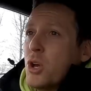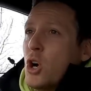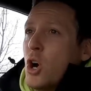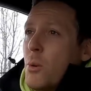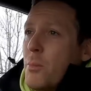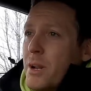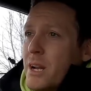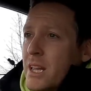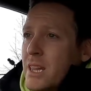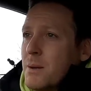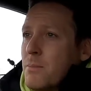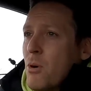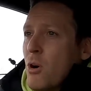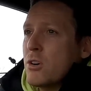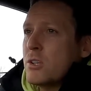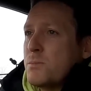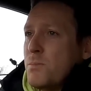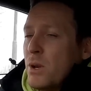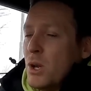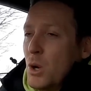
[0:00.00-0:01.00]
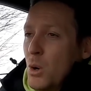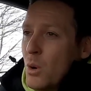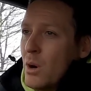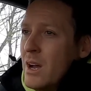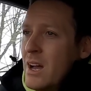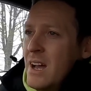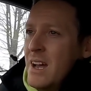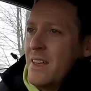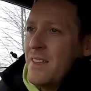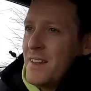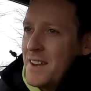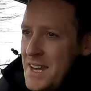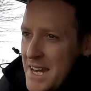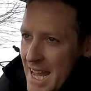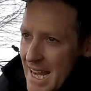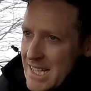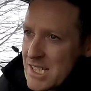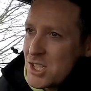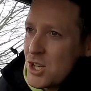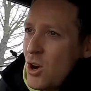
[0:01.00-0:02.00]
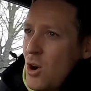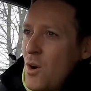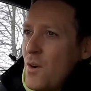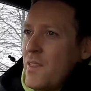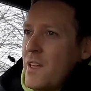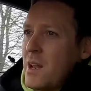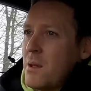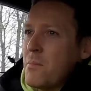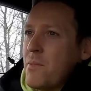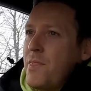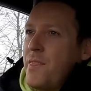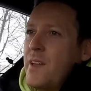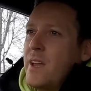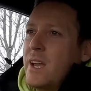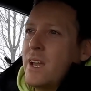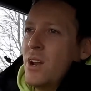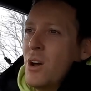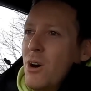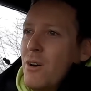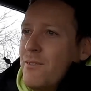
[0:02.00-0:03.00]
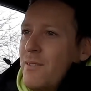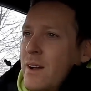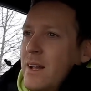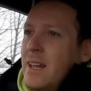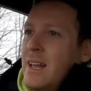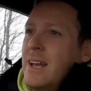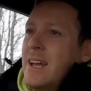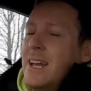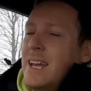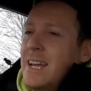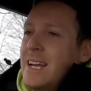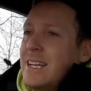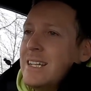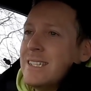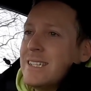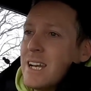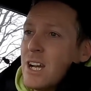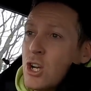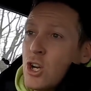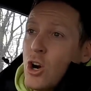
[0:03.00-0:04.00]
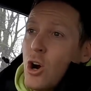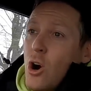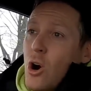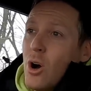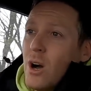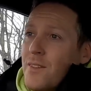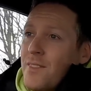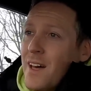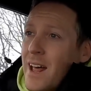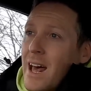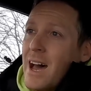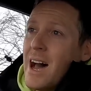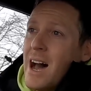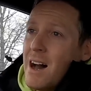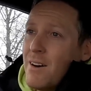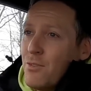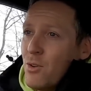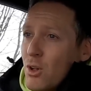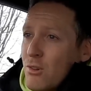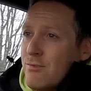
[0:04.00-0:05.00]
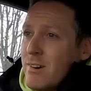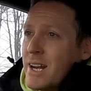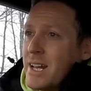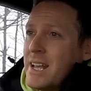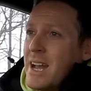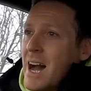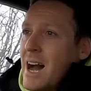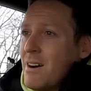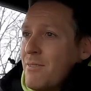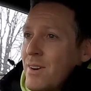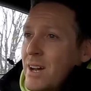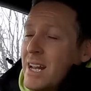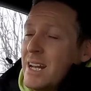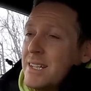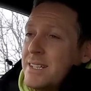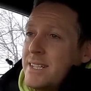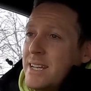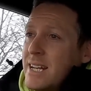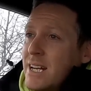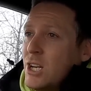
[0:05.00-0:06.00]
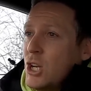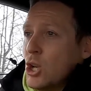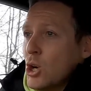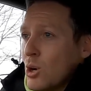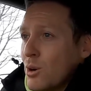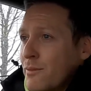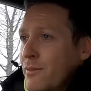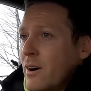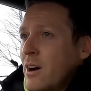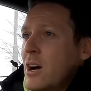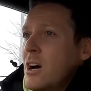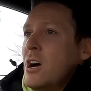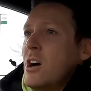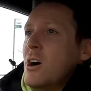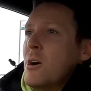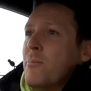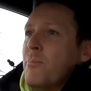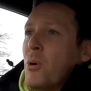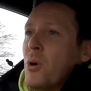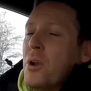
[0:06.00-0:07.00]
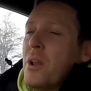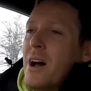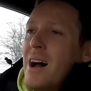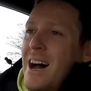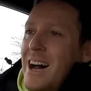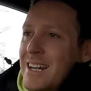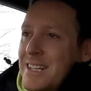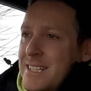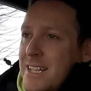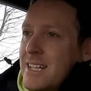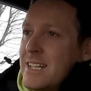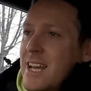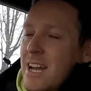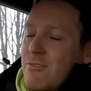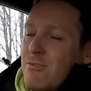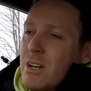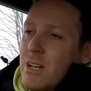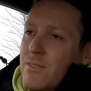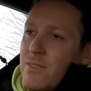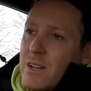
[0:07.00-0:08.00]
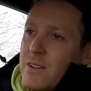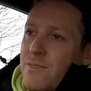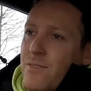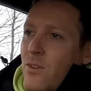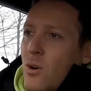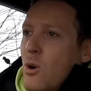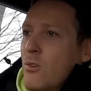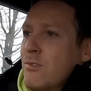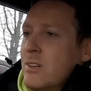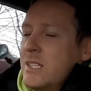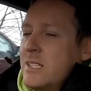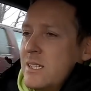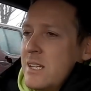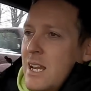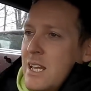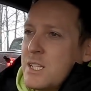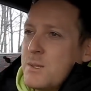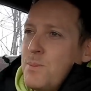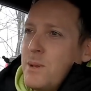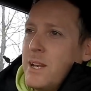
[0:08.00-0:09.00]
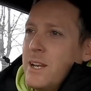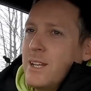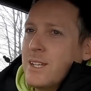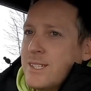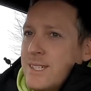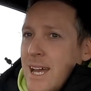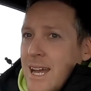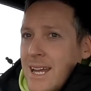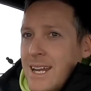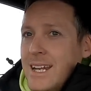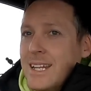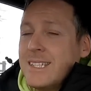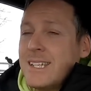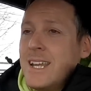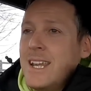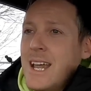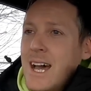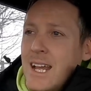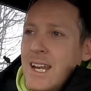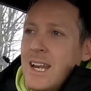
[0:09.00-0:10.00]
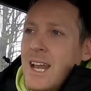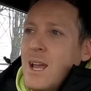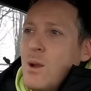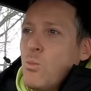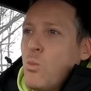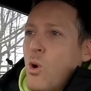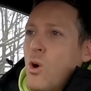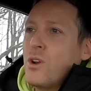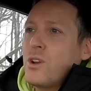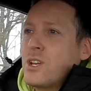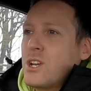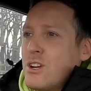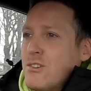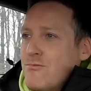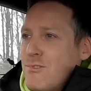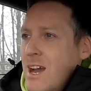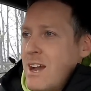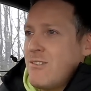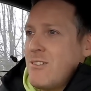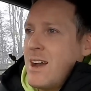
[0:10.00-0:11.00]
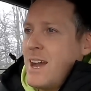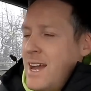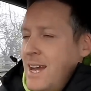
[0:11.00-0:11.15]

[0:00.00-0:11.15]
a comment in the box below. The next car that I'm thinking of is a car that I already have, and I did love, but I did get rid of it for reasons I'll explain in a second. It's a 991 Carrera